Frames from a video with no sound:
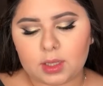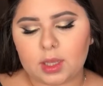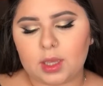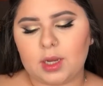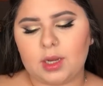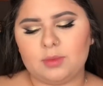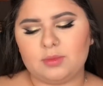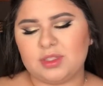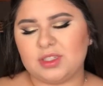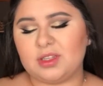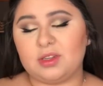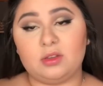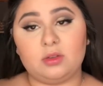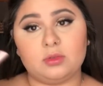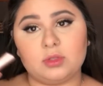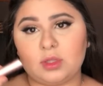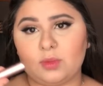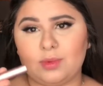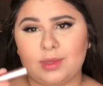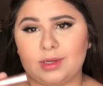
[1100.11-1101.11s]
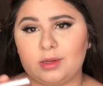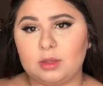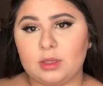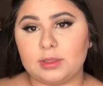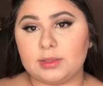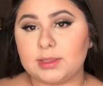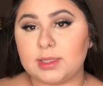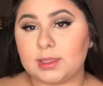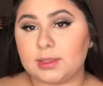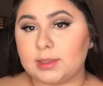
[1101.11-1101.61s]
Again, I'm just going to use the Better
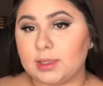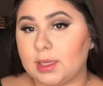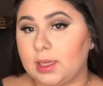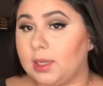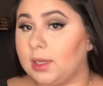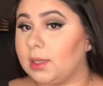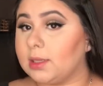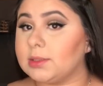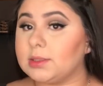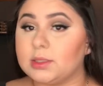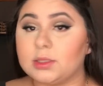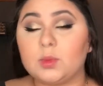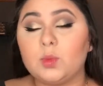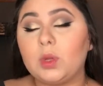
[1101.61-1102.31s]
Than Sex again because it's